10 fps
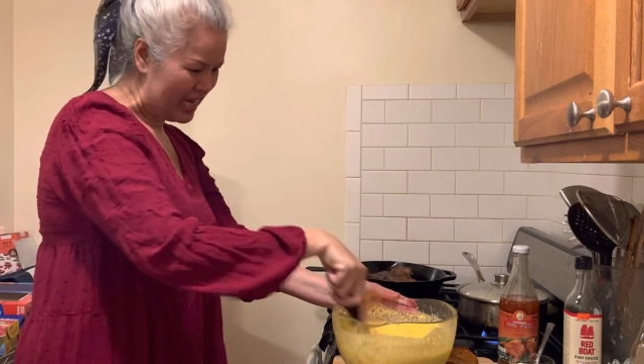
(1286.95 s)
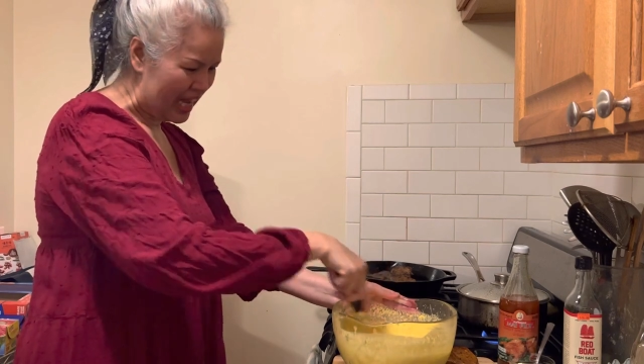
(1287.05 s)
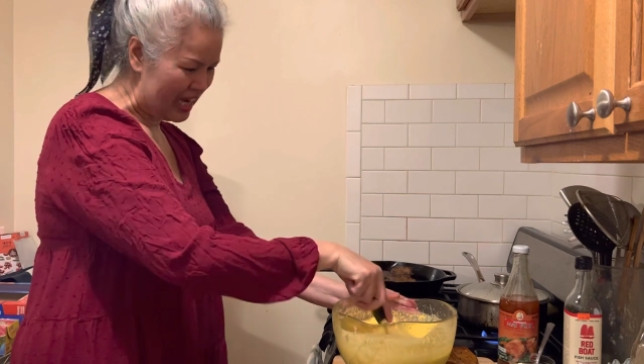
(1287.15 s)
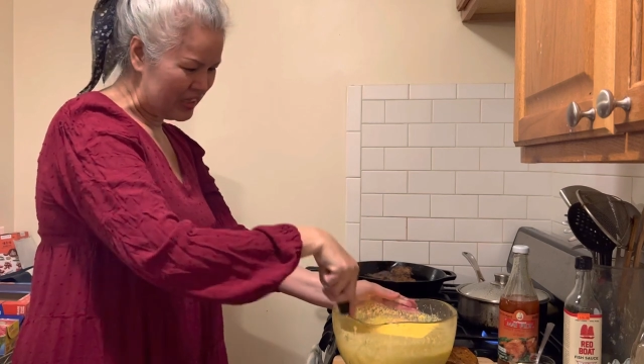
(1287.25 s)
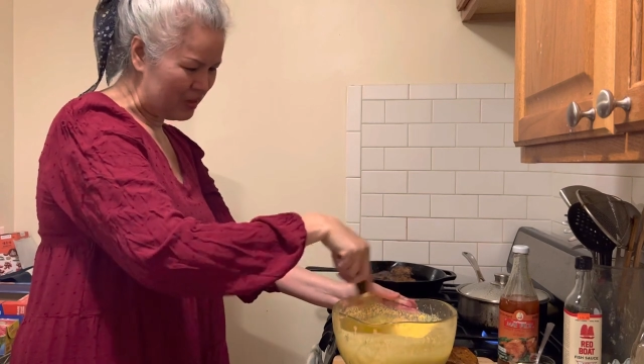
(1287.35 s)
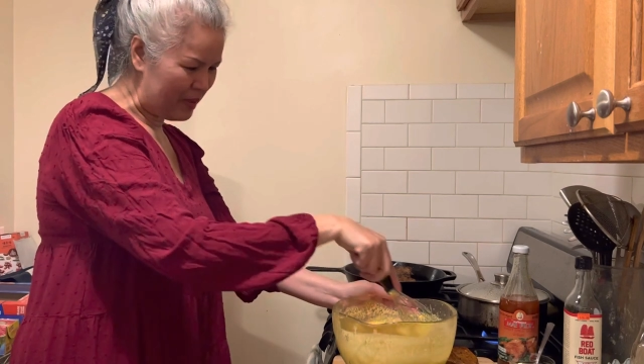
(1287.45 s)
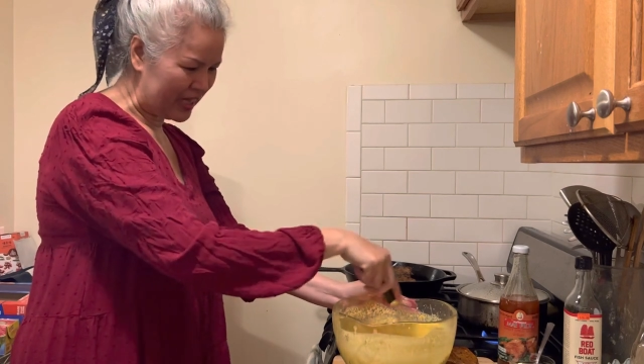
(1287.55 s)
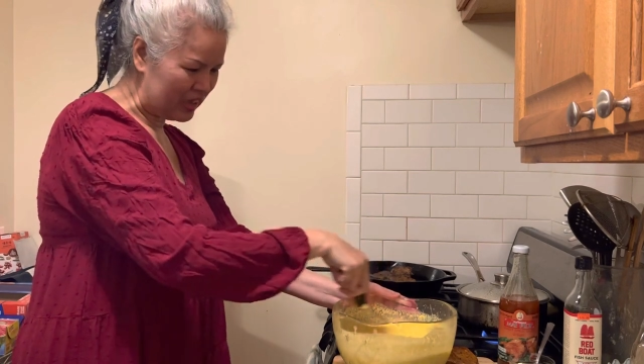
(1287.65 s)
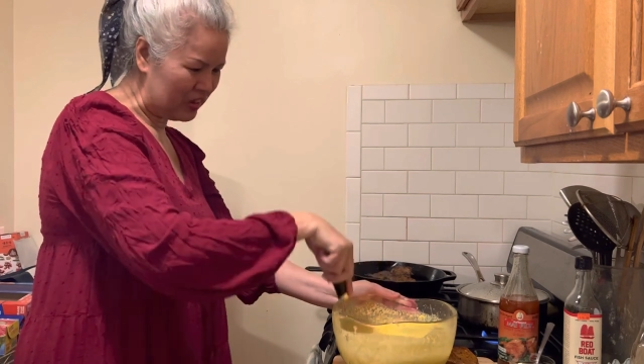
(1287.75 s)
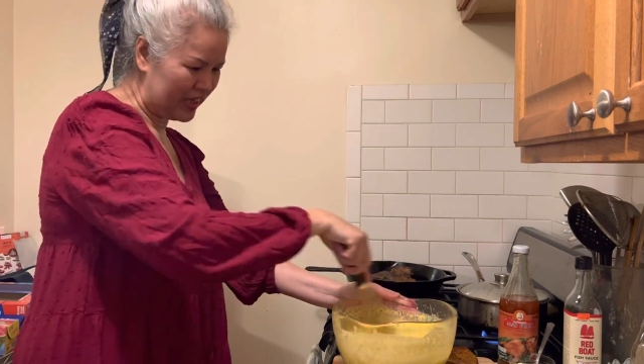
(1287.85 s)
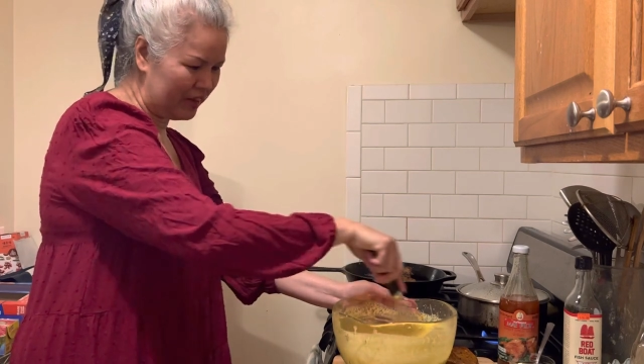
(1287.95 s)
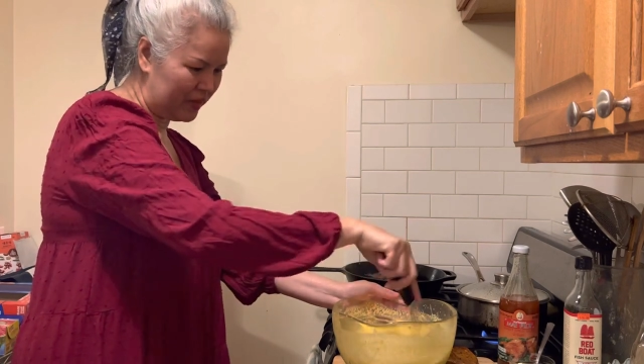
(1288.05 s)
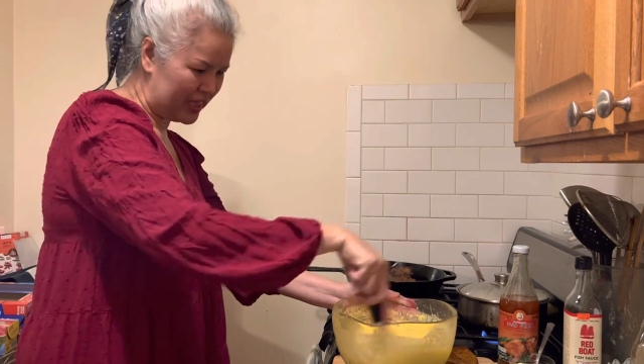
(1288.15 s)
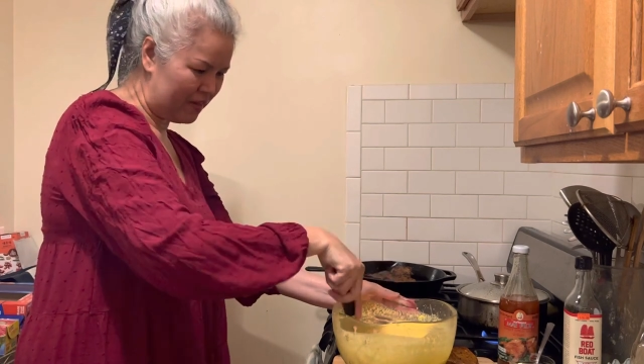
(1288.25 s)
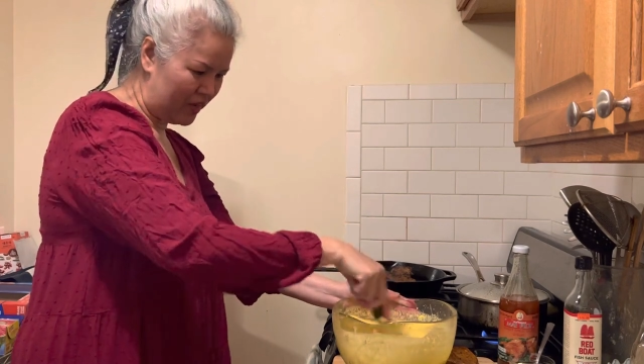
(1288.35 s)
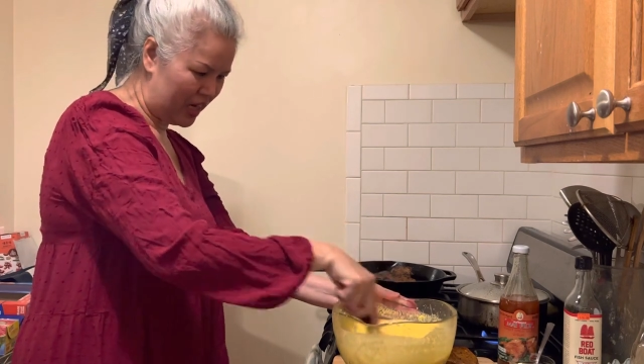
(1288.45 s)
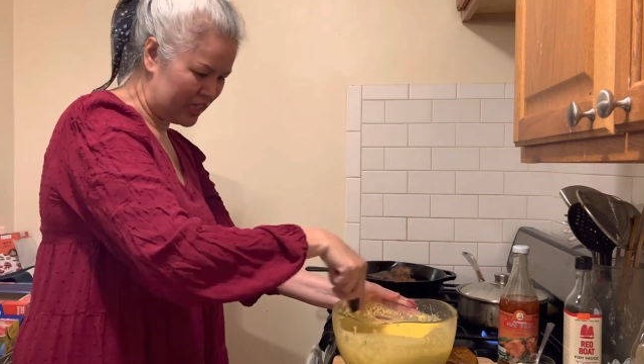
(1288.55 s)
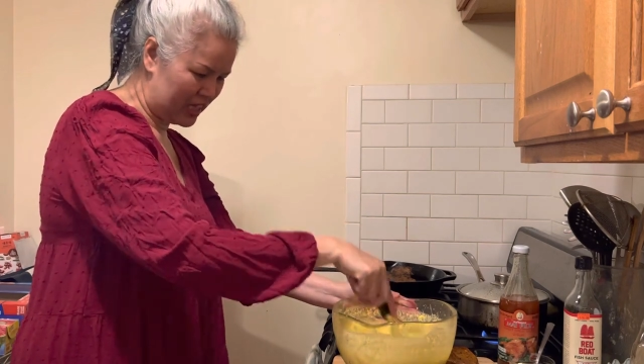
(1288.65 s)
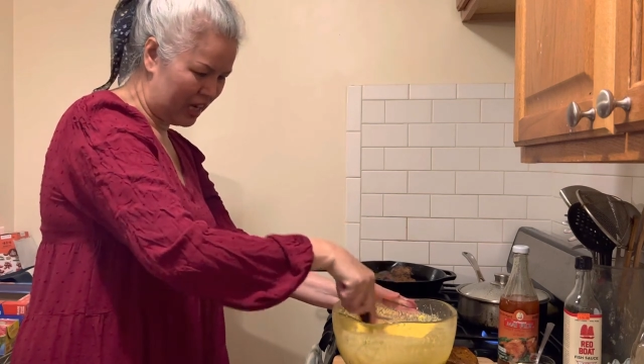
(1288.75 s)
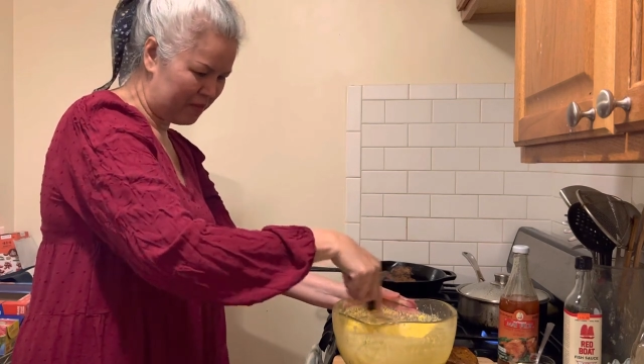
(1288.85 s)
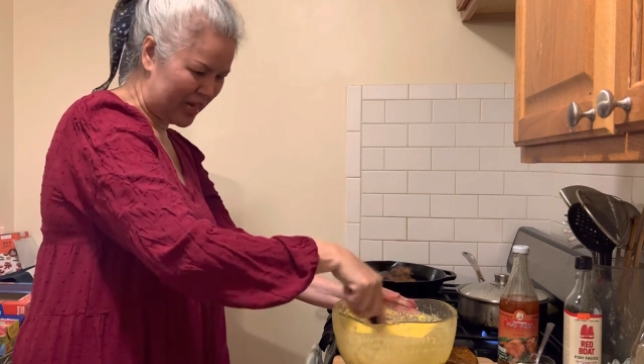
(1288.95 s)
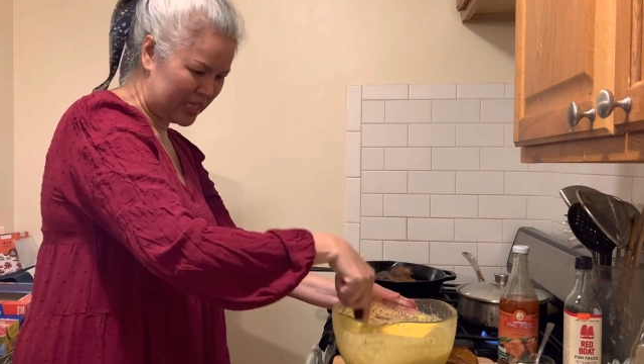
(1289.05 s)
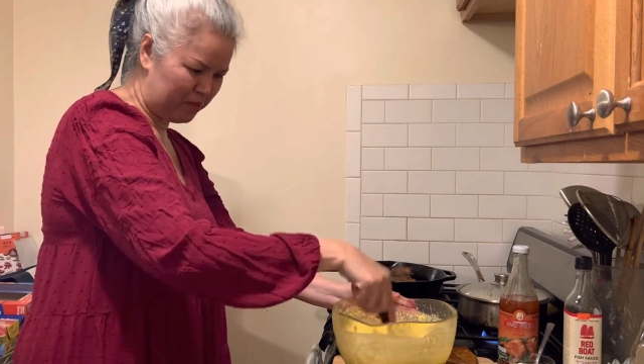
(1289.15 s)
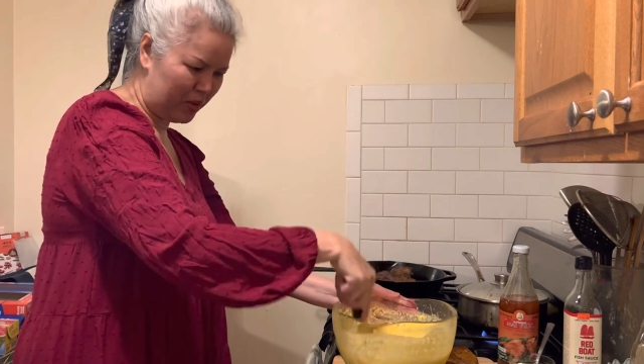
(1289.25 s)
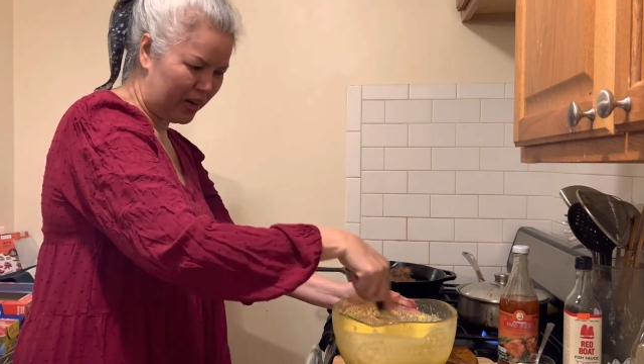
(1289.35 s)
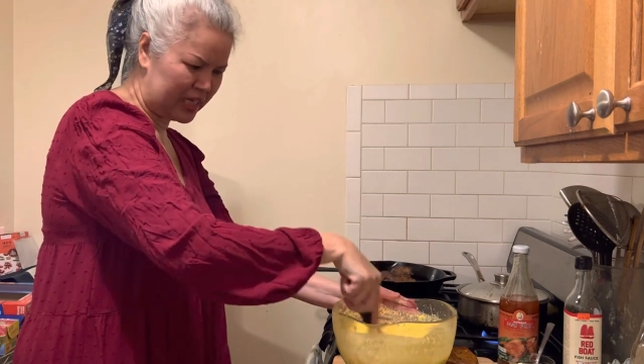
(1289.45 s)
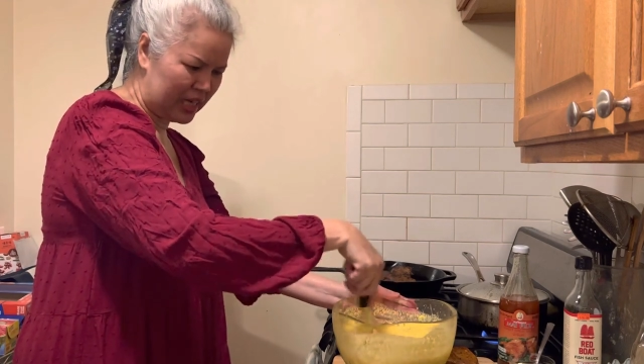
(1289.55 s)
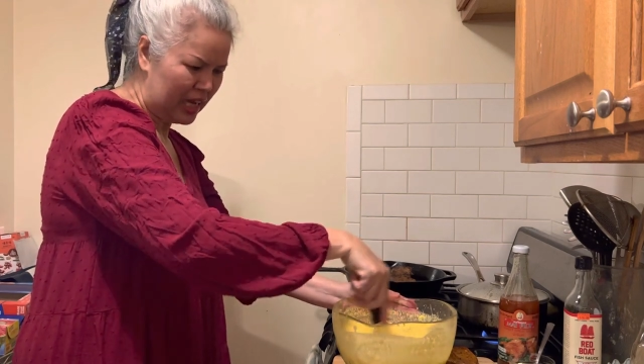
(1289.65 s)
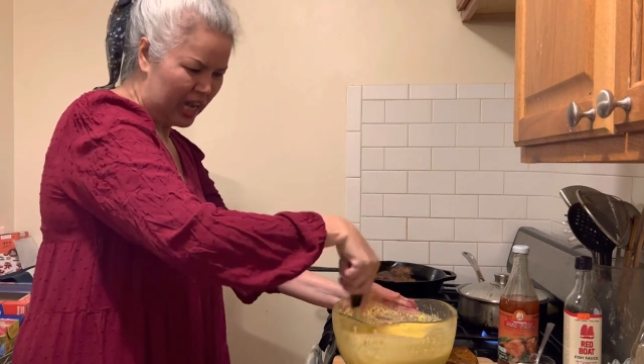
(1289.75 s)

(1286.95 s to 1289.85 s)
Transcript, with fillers: how I do my cooking when I watch all uh, my supporters.